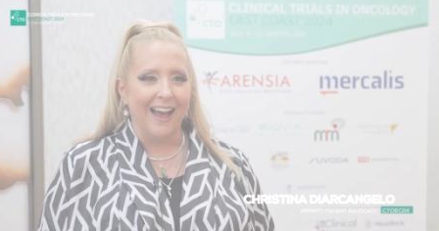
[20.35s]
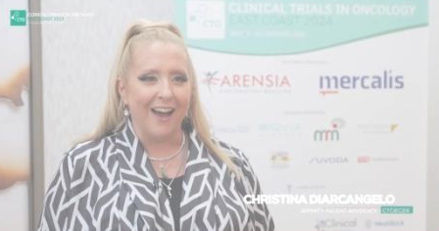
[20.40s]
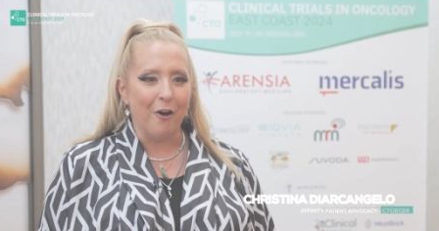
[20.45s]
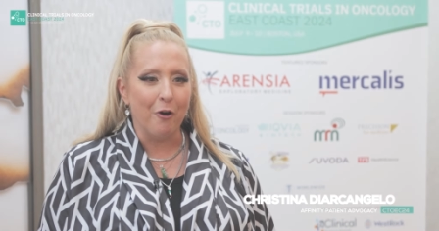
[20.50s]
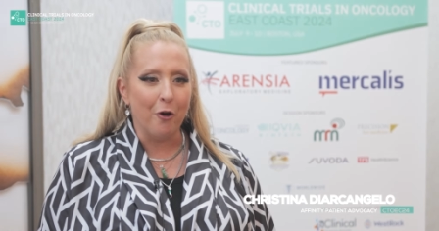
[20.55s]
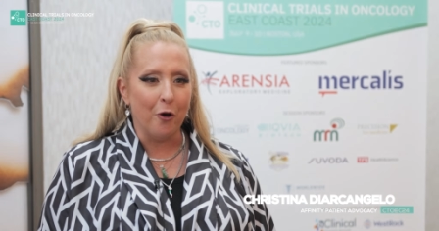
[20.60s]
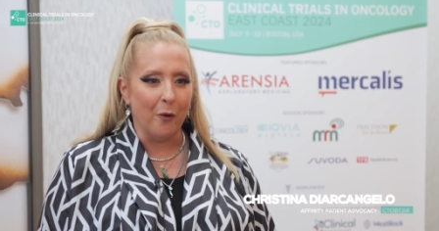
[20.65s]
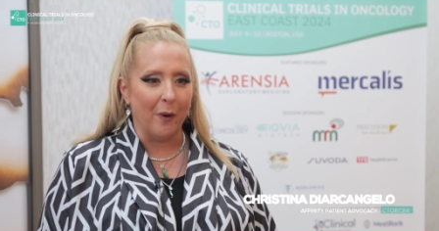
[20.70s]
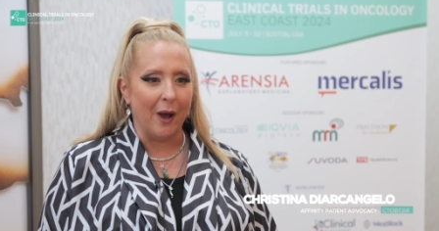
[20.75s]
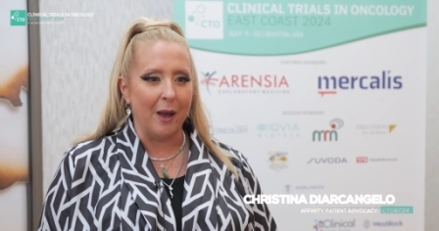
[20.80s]

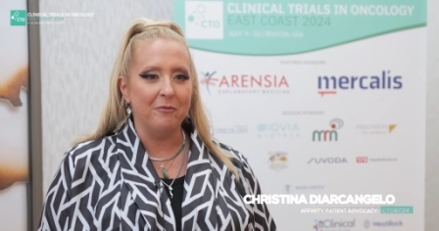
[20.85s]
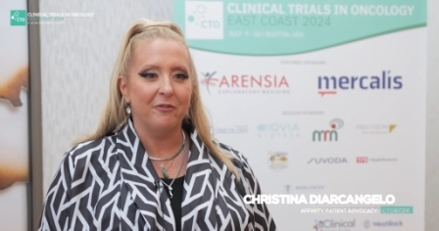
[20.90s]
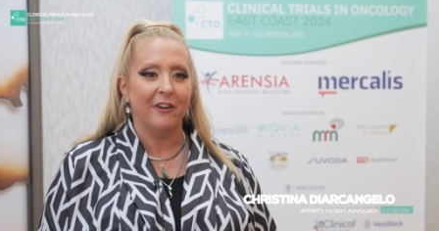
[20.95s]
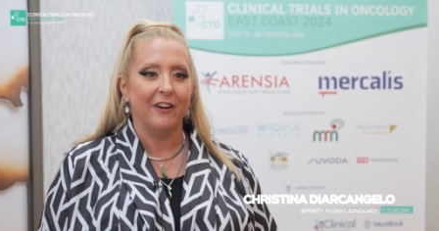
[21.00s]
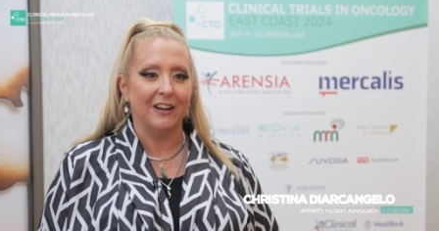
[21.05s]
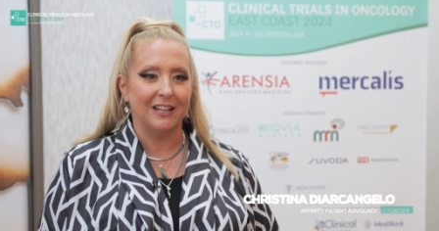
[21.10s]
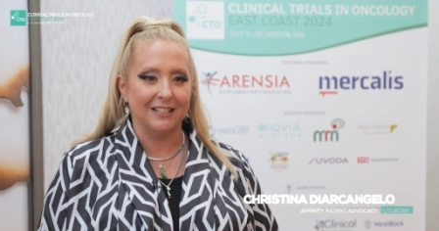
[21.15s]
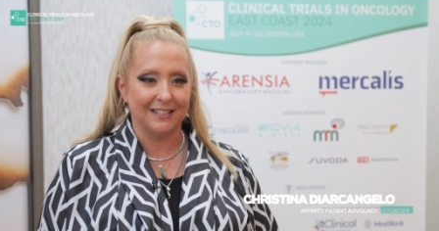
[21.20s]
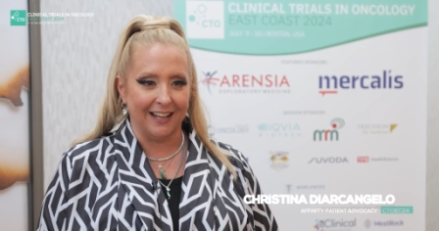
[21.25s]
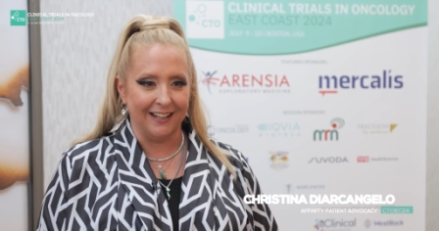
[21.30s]
Oh, I'm
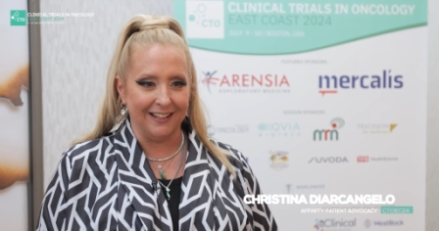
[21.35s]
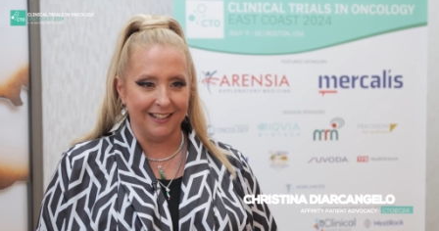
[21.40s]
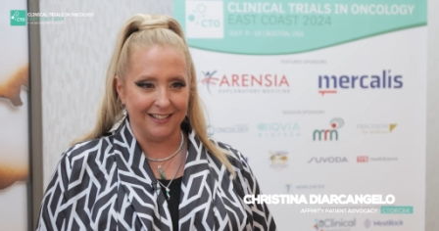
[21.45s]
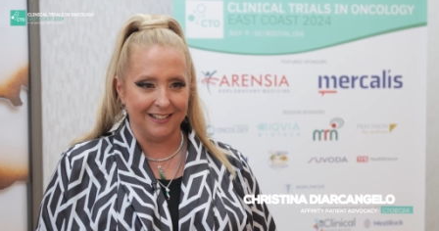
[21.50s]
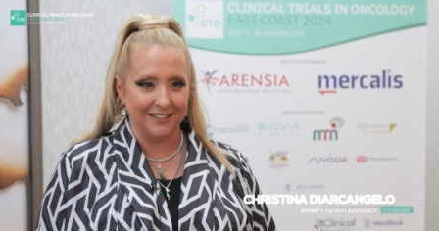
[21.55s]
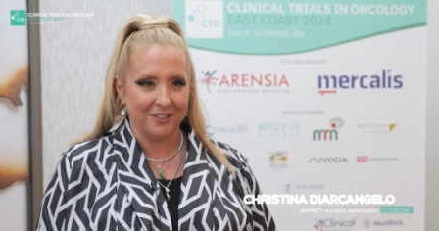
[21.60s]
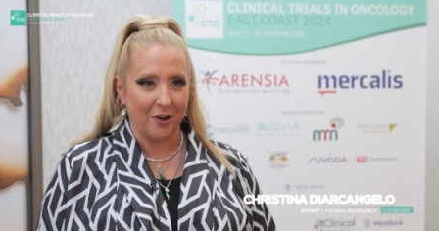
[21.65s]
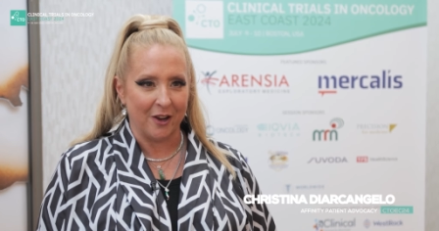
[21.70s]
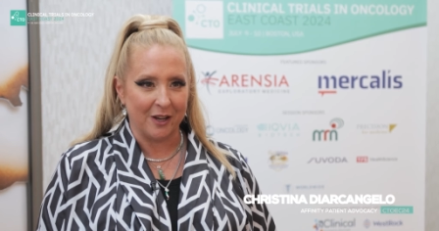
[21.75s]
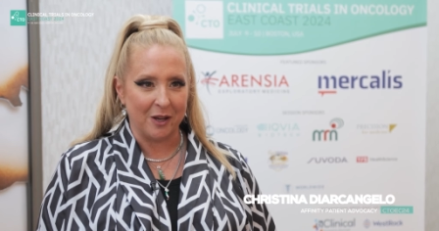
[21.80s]
very excited
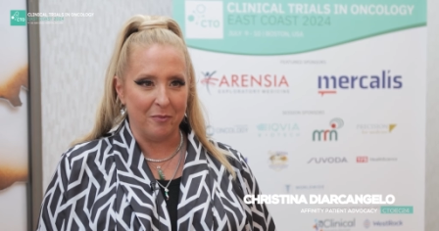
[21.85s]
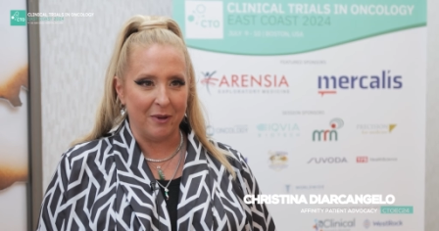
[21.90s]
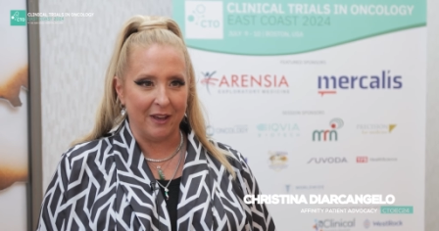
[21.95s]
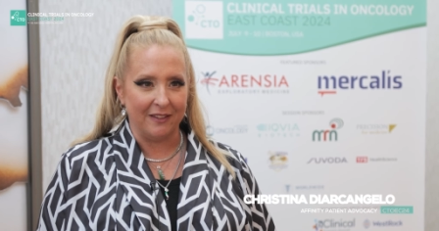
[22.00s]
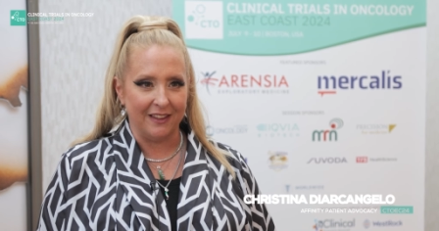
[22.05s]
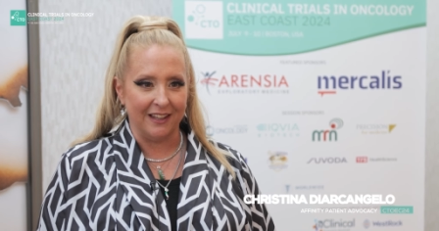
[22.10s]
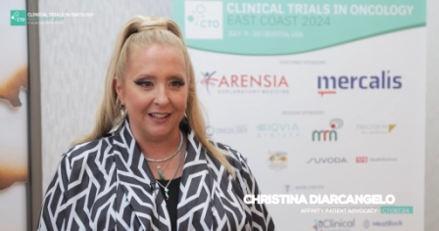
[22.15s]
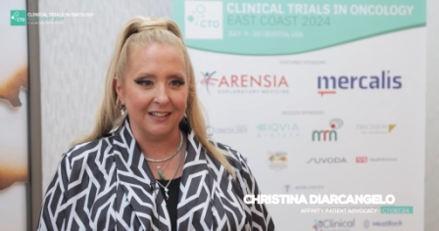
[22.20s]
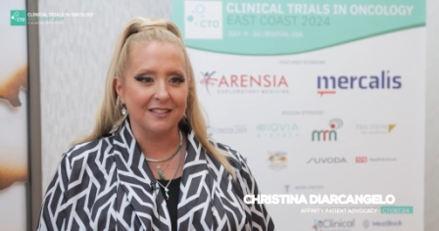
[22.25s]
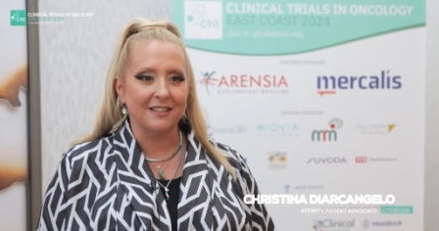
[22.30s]
to talk
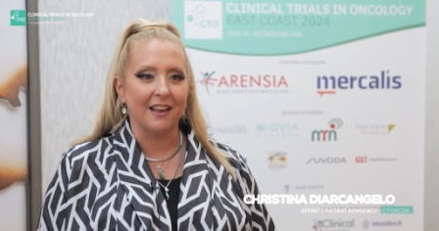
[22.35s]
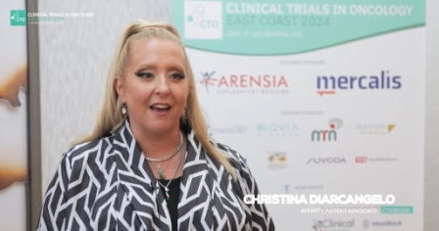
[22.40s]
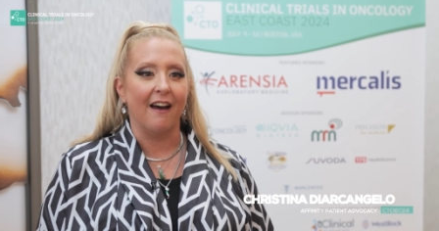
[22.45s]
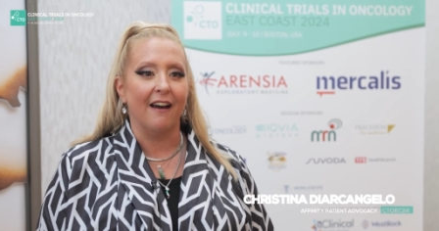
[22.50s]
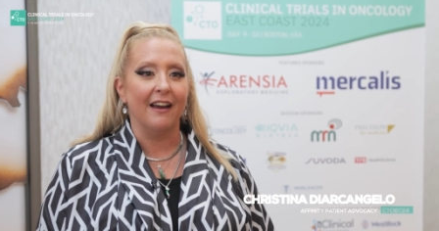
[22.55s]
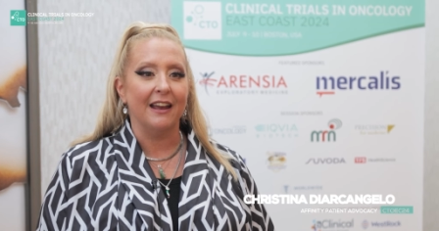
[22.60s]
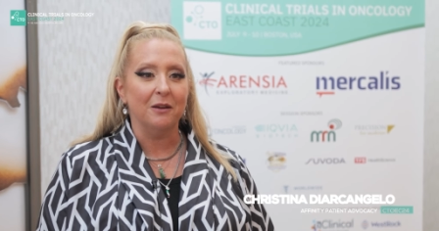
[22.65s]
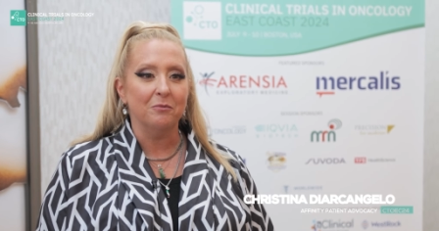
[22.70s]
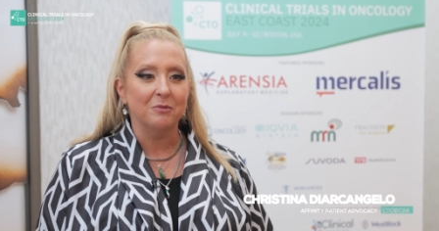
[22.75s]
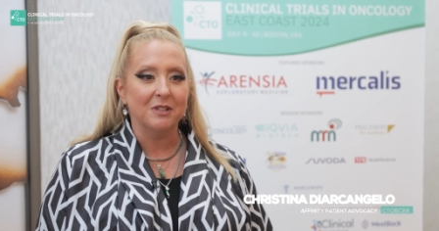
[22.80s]
about this.
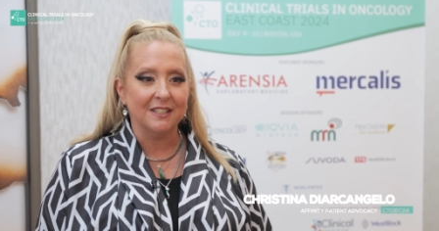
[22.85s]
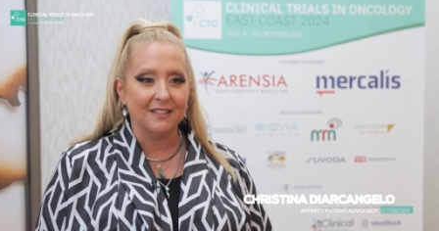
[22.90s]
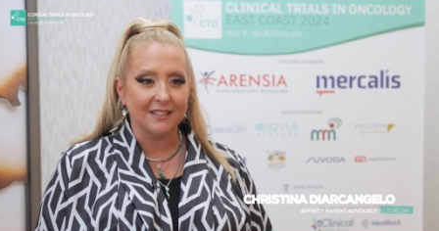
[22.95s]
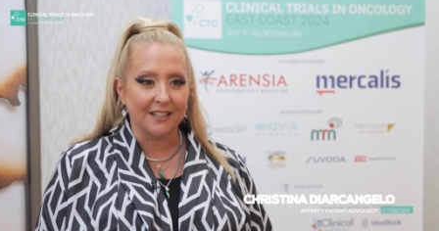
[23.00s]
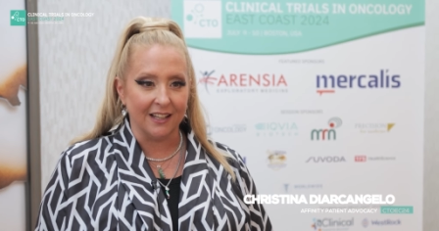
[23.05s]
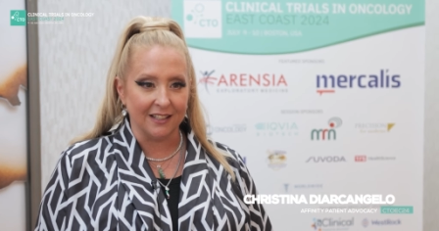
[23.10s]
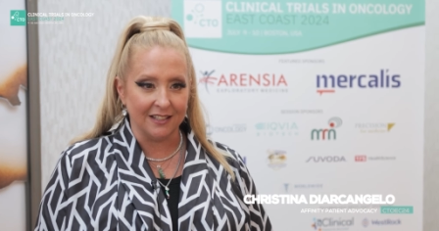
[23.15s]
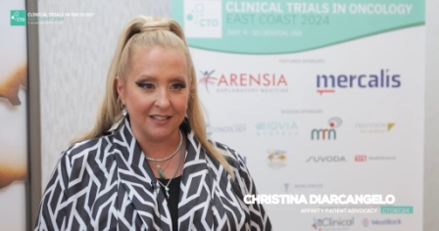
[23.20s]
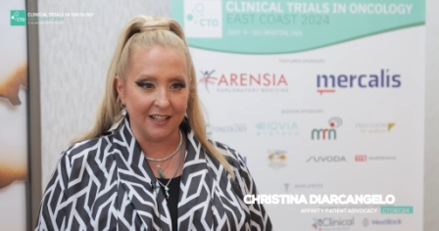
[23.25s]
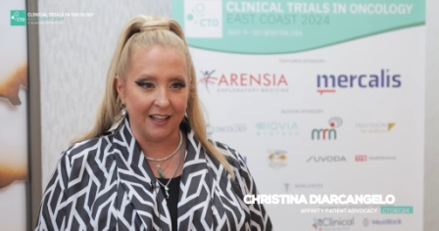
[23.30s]
I am
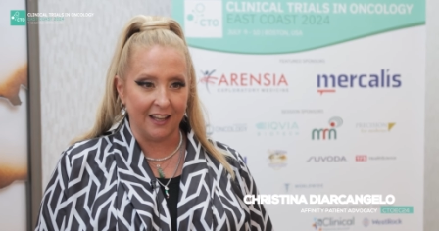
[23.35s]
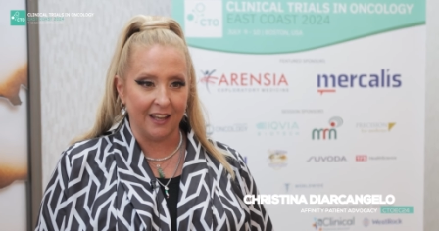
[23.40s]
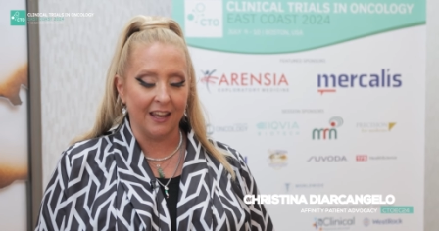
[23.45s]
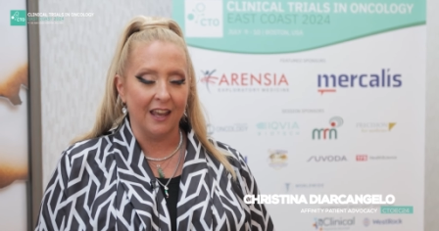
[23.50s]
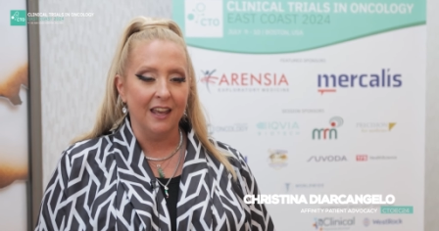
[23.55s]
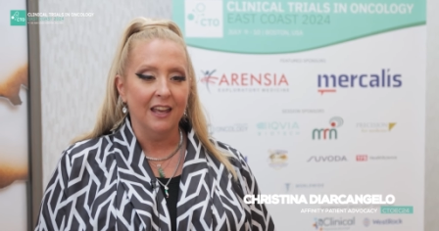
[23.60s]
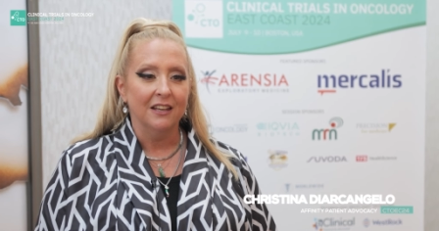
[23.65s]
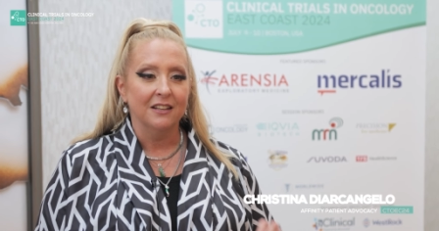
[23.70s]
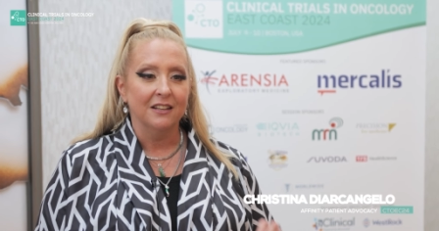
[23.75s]
discussing